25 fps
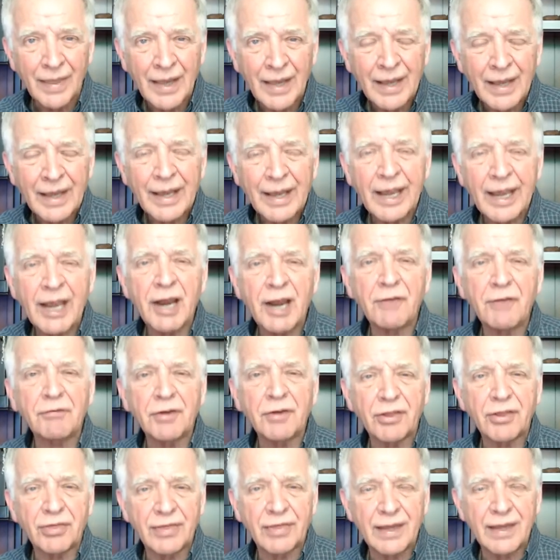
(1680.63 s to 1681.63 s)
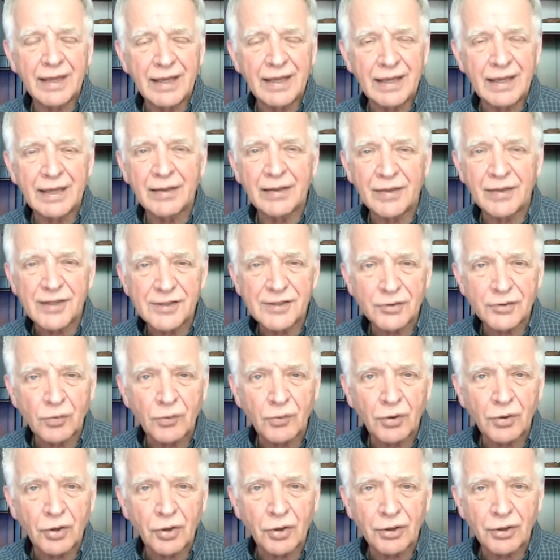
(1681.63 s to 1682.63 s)
Everything in this
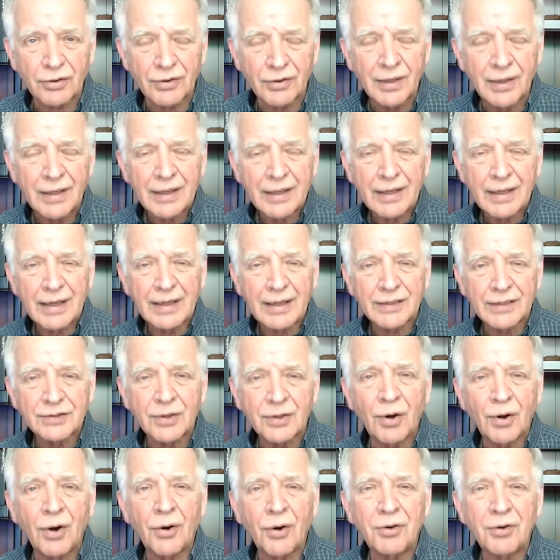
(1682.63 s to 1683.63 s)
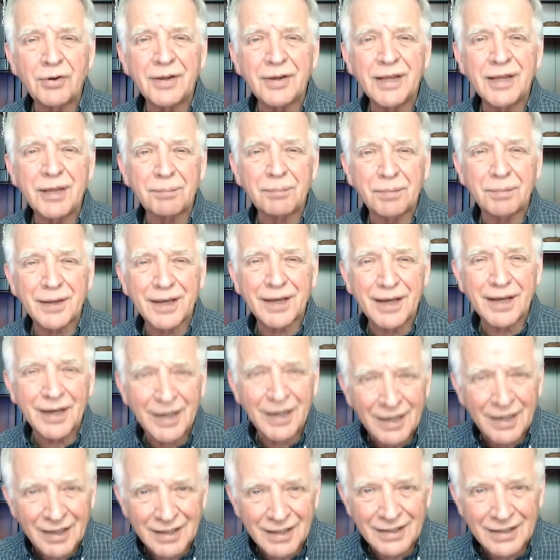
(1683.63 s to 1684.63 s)
world is only
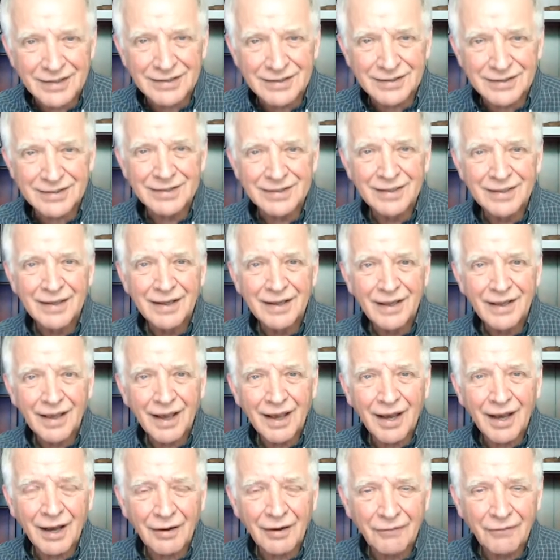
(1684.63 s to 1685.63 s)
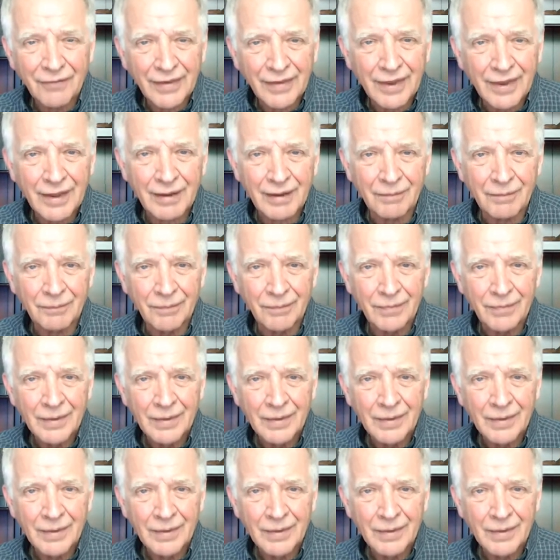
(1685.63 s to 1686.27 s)
because of Him,